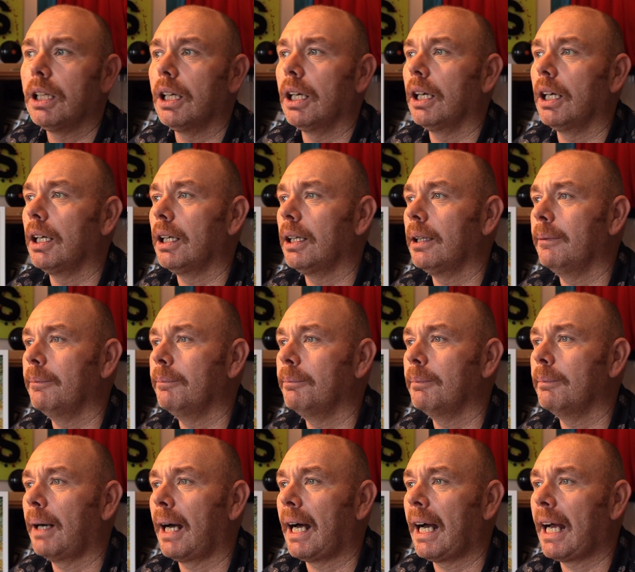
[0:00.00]

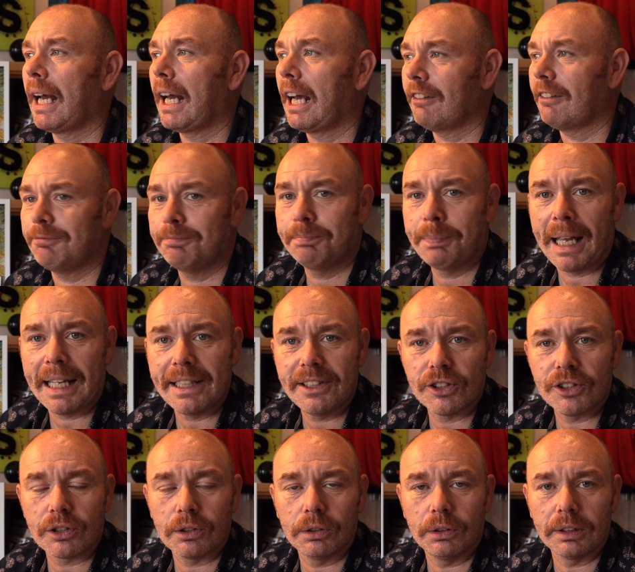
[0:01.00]
I have
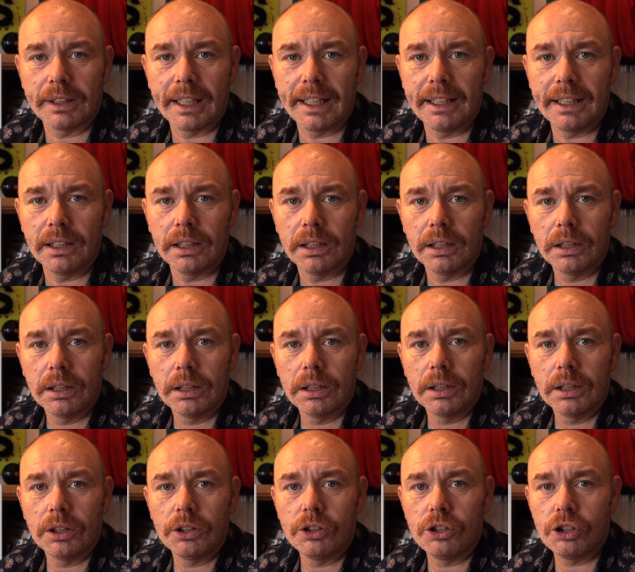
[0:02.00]
penciled in
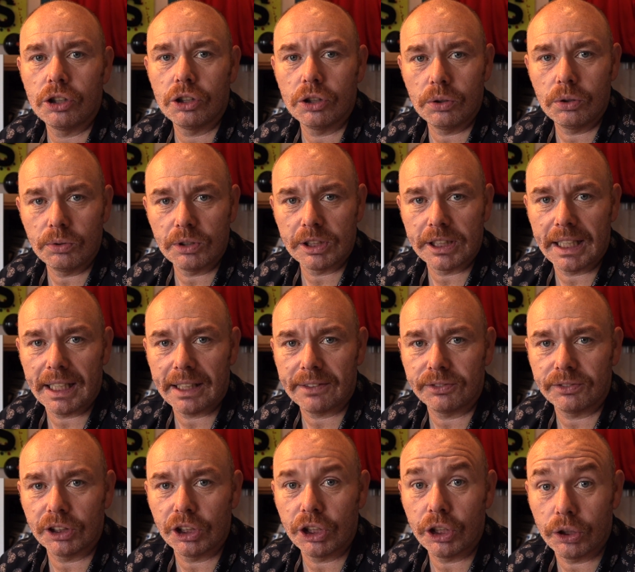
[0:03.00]
Tuesday
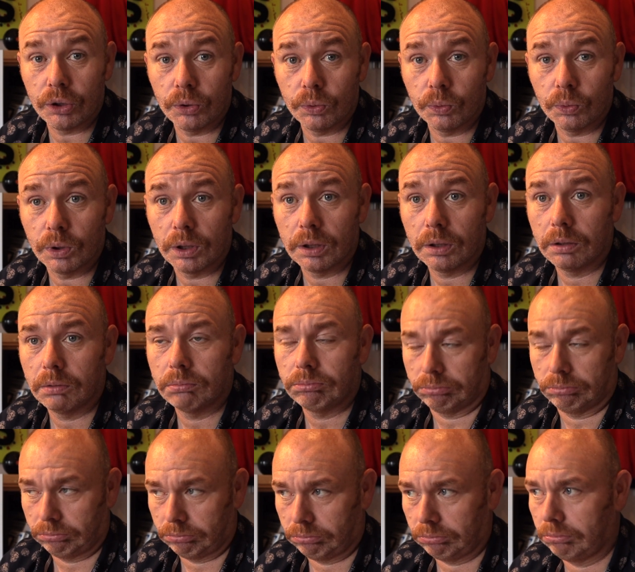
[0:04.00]
afternoon.
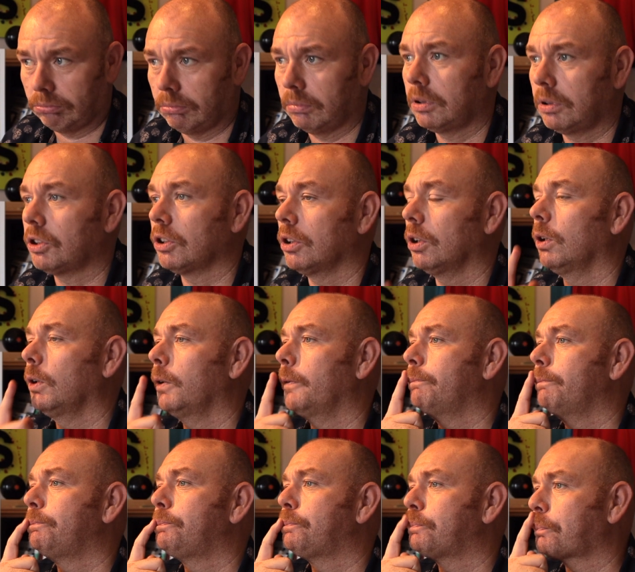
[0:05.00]
So
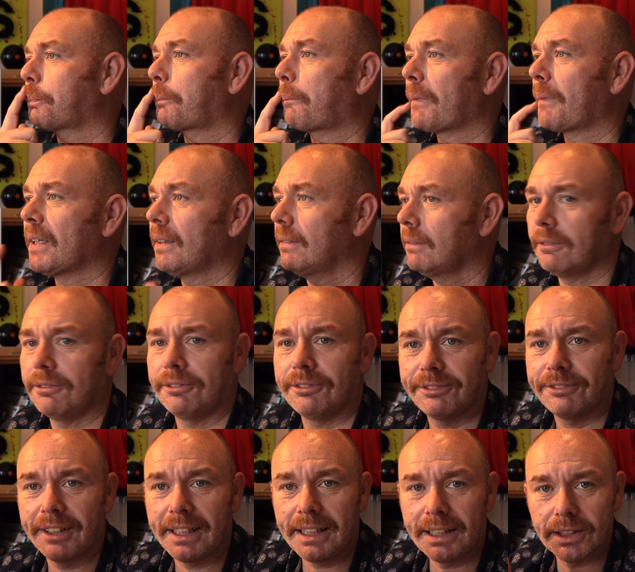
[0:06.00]

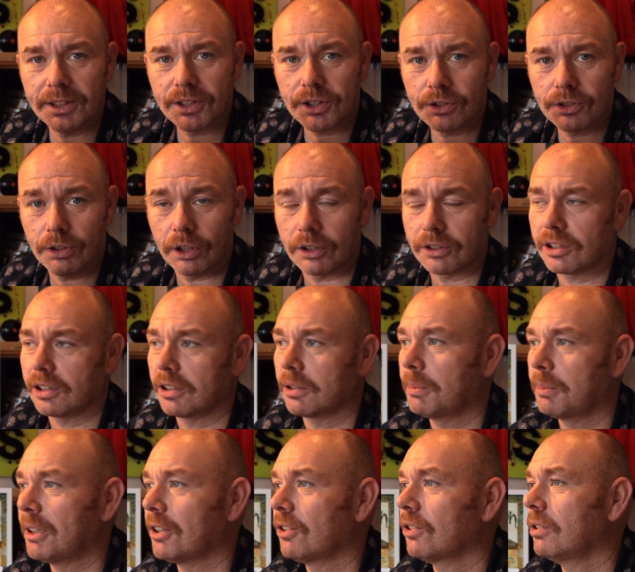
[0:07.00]
fingers crossed there's a
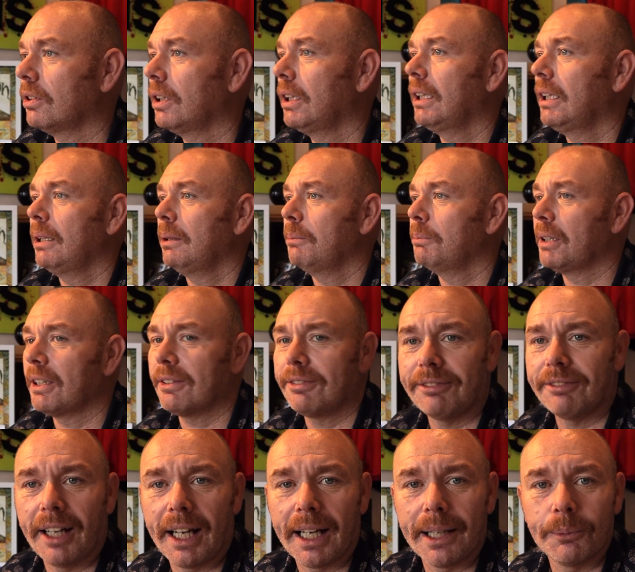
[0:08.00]
bit of
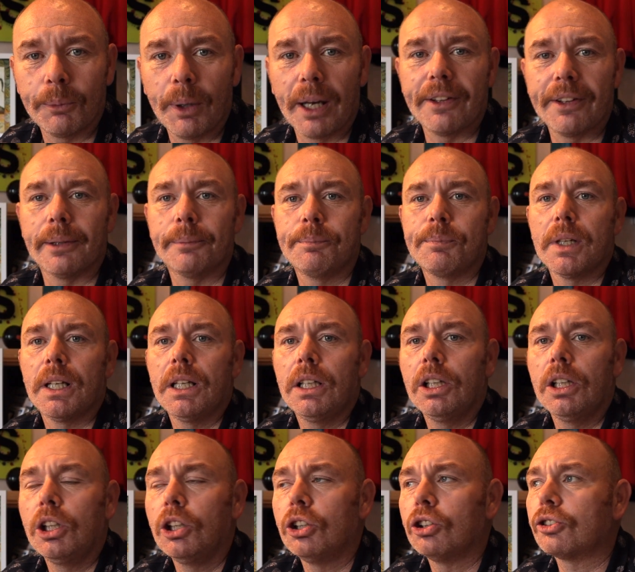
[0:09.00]
fine weather.
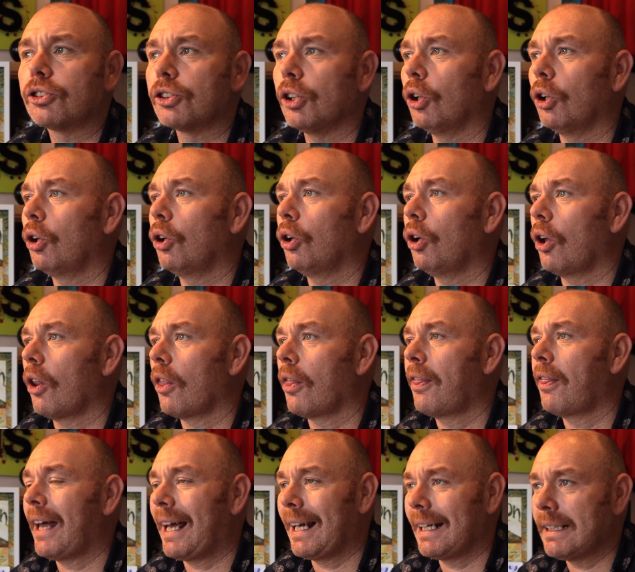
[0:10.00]
So
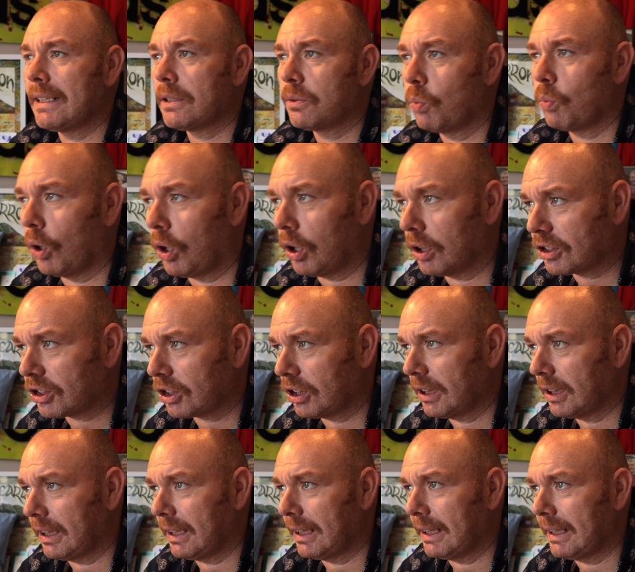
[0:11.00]
that is what
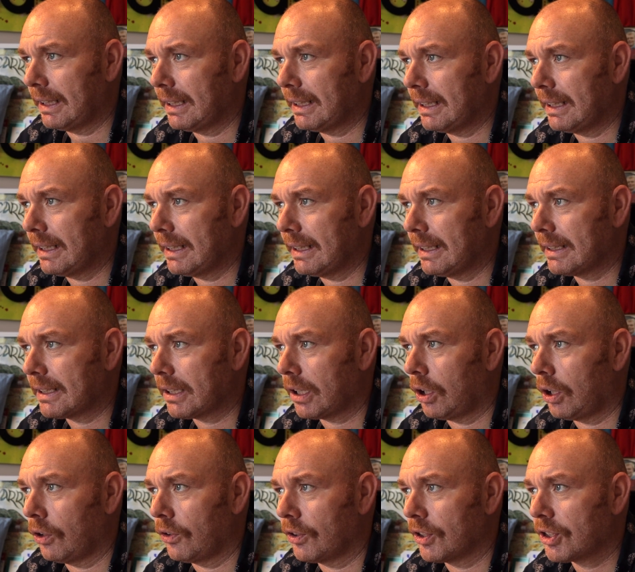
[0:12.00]
is
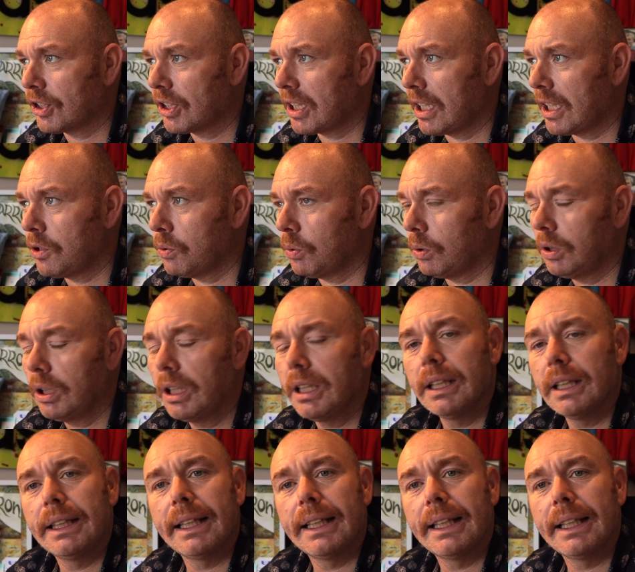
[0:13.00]
on the schedule.